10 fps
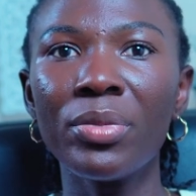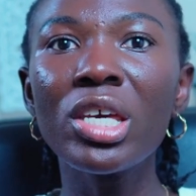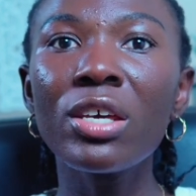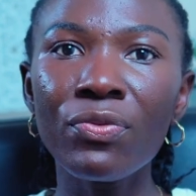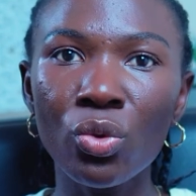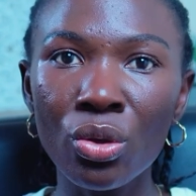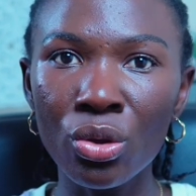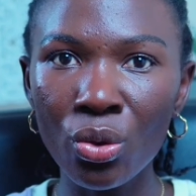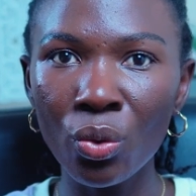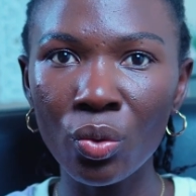if you
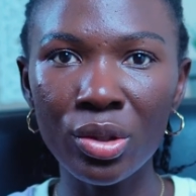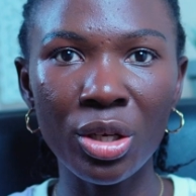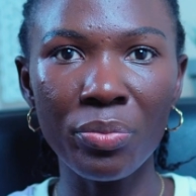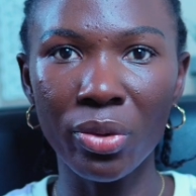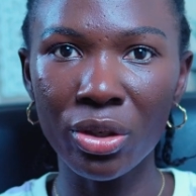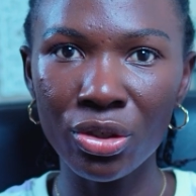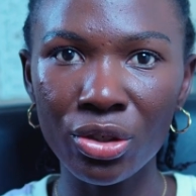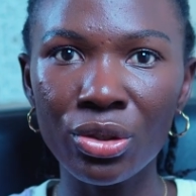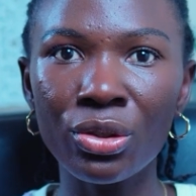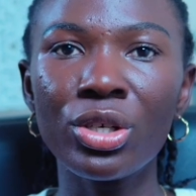know the
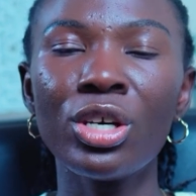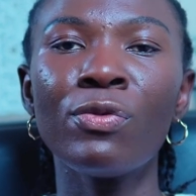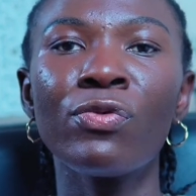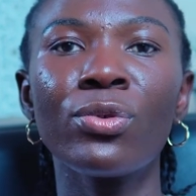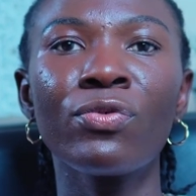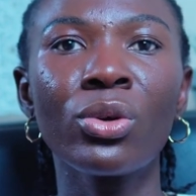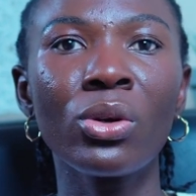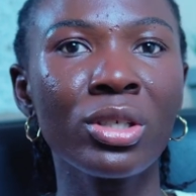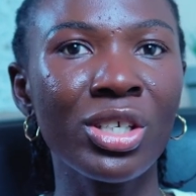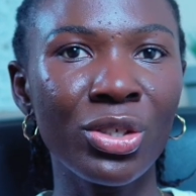module, if you've
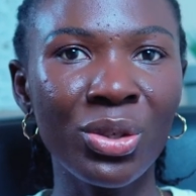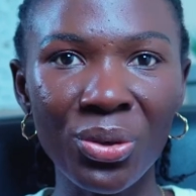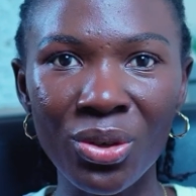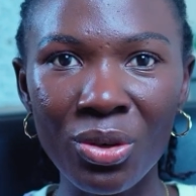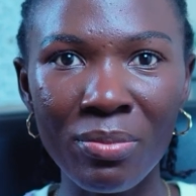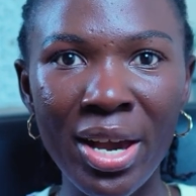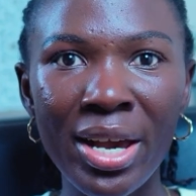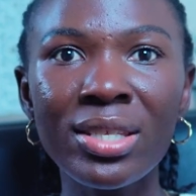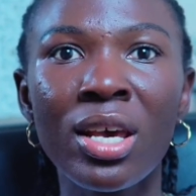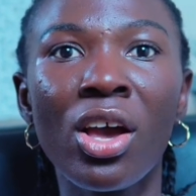got the
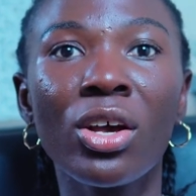documents,